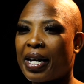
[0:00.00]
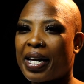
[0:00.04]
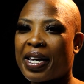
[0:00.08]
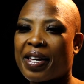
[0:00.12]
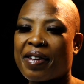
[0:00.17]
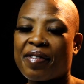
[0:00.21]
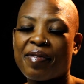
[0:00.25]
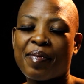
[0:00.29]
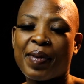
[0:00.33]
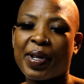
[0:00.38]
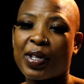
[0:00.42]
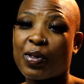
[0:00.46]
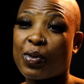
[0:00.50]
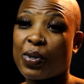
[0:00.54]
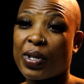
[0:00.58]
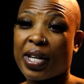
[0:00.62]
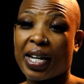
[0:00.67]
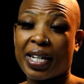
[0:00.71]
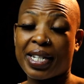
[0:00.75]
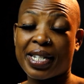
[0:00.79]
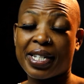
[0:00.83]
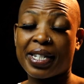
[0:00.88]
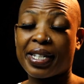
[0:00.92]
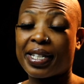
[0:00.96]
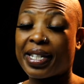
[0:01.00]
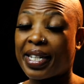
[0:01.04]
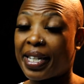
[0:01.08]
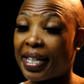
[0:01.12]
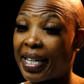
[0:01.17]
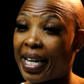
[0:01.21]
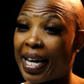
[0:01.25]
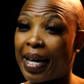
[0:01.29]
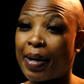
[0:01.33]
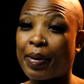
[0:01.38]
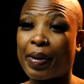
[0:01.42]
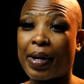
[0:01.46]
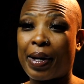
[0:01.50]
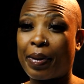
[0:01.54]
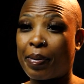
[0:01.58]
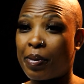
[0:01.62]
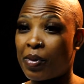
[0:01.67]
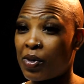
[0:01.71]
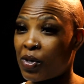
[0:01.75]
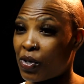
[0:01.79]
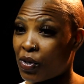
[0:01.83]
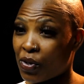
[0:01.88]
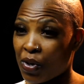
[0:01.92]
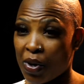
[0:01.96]
if bacteria treated,
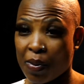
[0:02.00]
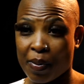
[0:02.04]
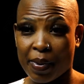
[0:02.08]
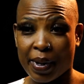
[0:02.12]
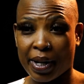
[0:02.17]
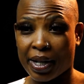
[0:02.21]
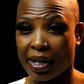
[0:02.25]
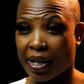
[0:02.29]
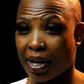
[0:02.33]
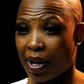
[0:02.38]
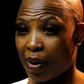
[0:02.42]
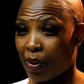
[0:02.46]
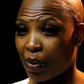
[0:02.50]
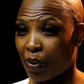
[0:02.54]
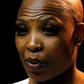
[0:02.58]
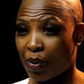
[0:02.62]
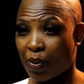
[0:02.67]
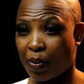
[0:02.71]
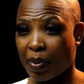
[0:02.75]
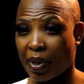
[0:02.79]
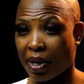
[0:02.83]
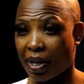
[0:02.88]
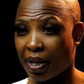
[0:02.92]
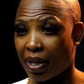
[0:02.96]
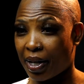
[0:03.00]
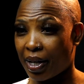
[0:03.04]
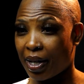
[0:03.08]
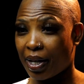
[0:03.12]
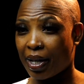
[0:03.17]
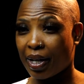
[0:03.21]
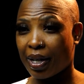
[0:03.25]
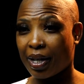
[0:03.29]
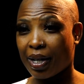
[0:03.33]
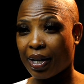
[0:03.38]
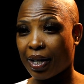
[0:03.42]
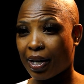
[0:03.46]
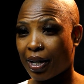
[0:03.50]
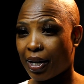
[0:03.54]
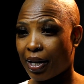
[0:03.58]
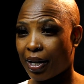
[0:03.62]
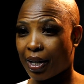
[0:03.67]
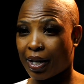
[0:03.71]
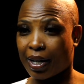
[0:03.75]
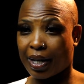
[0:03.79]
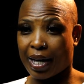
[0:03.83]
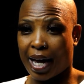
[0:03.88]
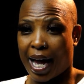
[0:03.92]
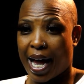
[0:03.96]
I'm sure by now will be
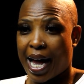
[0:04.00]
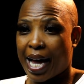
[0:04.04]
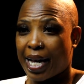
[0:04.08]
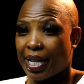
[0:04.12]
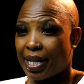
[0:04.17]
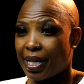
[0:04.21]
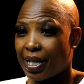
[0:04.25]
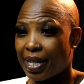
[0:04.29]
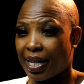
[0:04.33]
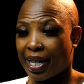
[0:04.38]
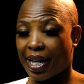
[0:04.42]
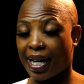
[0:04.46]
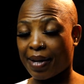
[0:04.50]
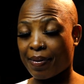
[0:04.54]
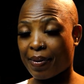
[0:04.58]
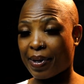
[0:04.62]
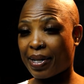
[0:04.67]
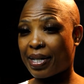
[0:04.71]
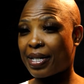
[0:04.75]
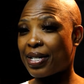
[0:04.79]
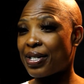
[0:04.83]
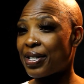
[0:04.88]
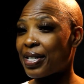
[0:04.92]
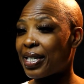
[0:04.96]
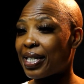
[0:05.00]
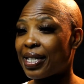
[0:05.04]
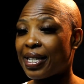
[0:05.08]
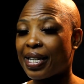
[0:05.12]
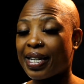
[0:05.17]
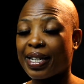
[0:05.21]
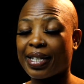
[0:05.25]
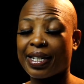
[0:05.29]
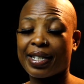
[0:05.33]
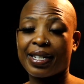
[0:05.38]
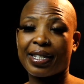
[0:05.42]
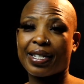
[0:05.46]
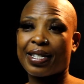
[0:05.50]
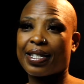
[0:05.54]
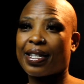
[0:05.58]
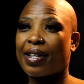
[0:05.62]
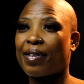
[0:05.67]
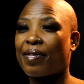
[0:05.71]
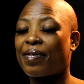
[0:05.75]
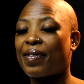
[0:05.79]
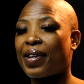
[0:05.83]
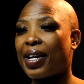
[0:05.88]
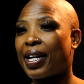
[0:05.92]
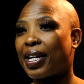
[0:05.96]
getting about treated and
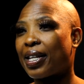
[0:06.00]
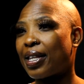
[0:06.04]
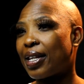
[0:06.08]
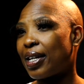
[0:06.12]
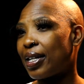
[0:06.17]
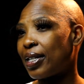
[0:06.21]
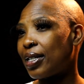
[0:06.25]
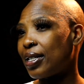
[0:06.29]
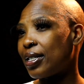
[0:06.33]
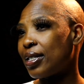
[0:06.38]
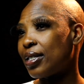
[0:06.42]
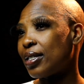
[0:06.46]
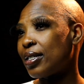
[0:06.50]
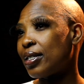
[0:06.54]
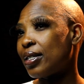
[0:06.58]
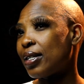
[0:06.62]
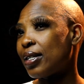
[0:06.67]
stuff like that.